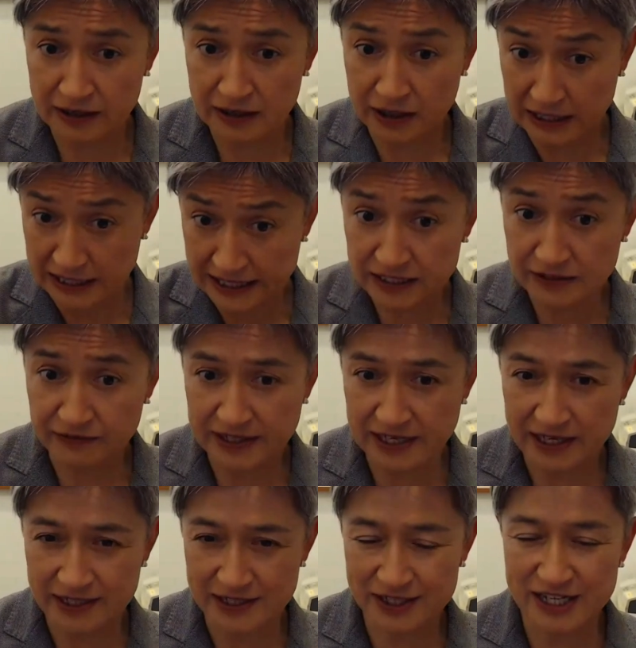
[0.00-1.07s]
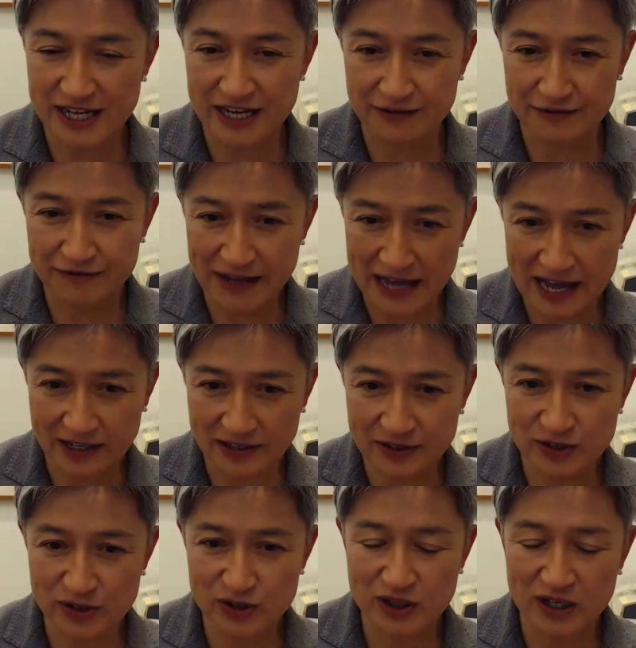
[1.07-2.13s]
collectively understand
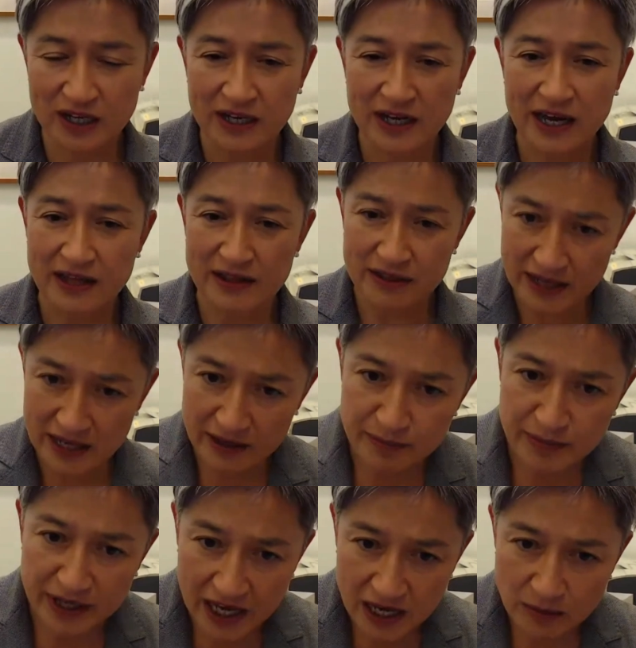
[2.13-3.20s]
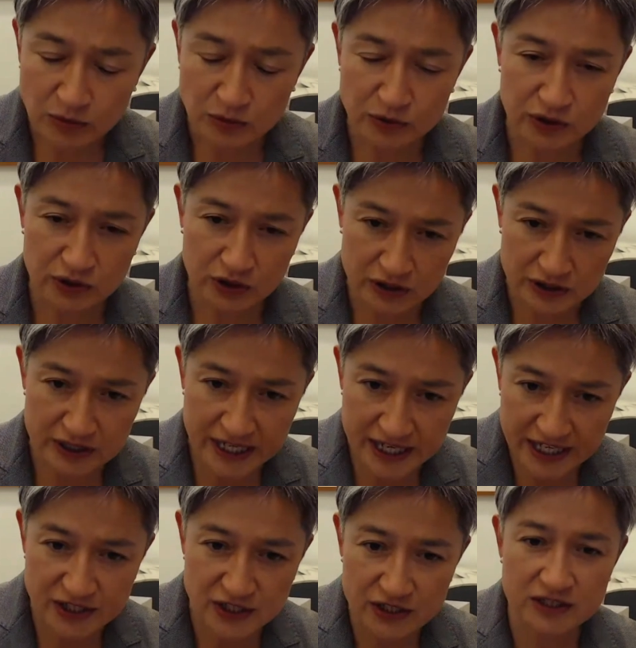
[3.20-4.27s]
facts and then be able to
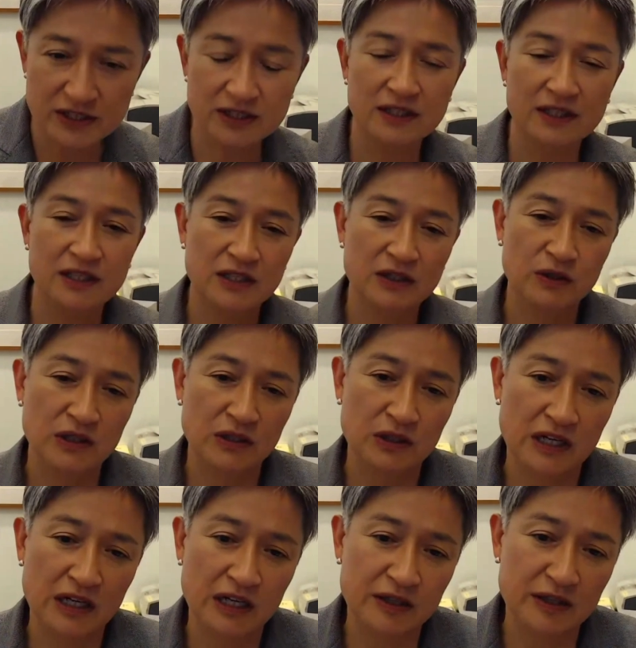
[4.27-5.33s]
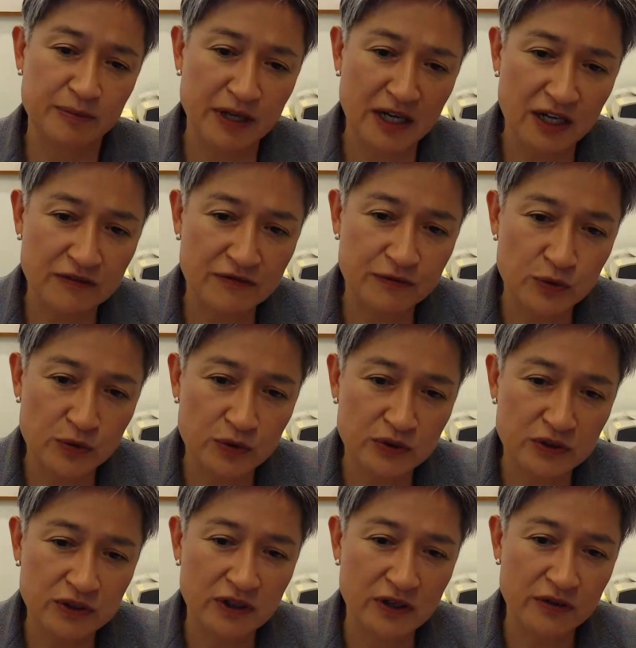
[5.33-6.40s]
contest the path
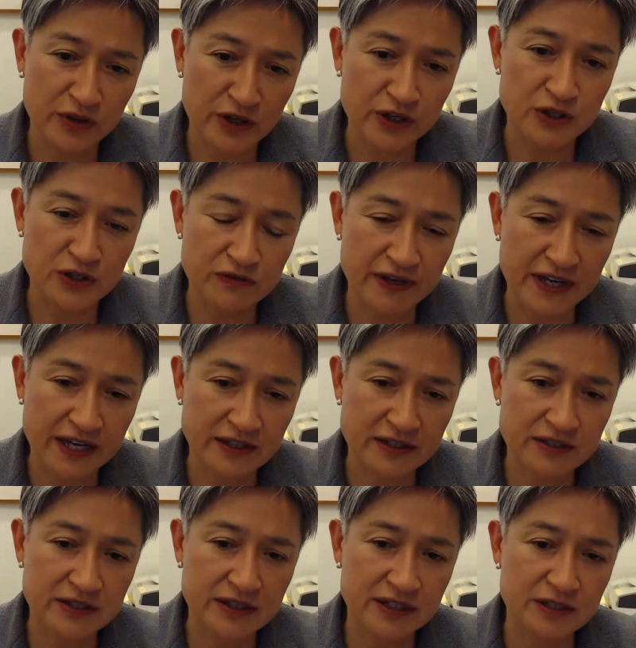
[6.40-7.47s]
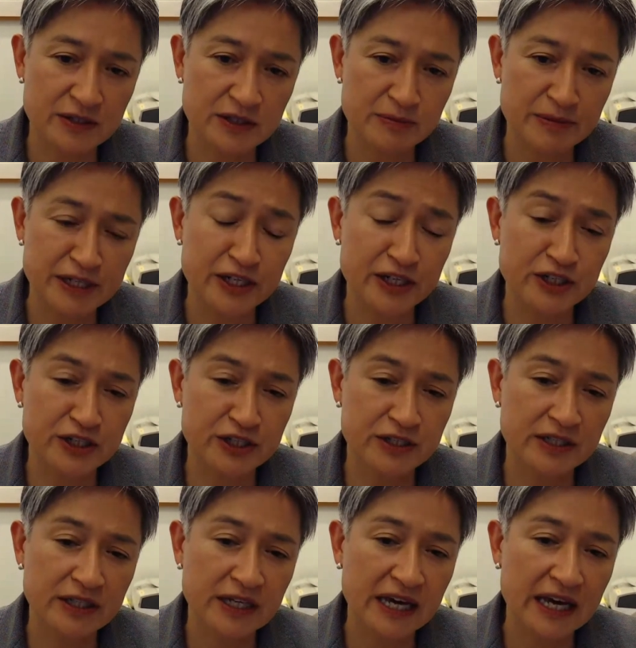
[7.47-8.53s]
forward on those facts is diminished.
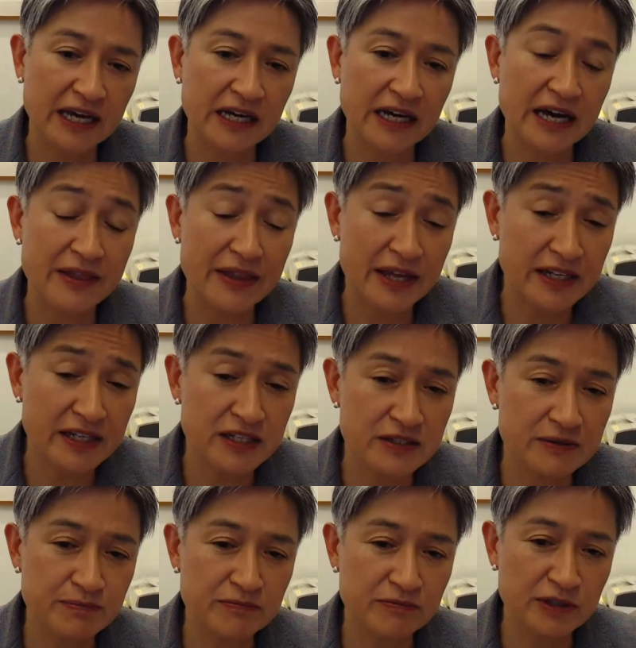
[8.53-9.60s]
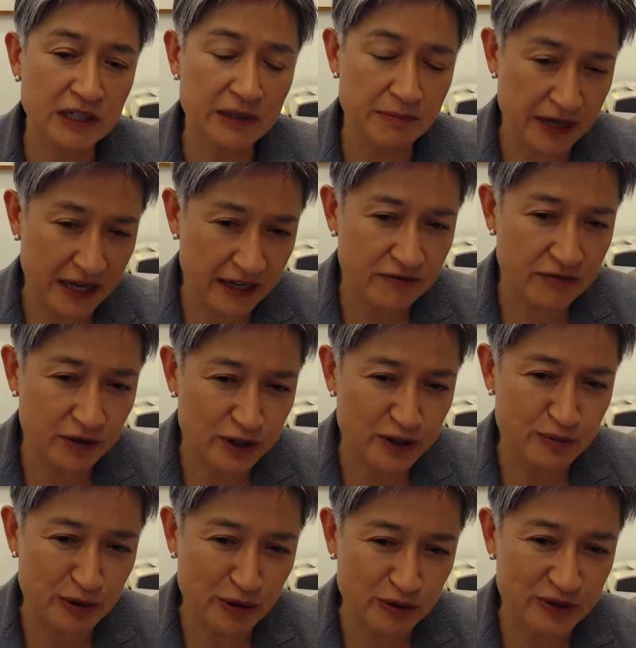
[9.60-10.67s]
And that is really bad for our
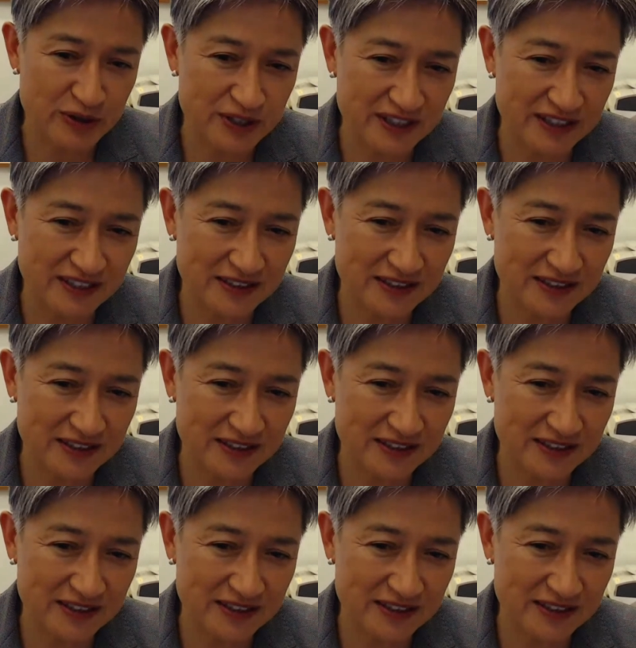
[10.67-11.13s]
democracy.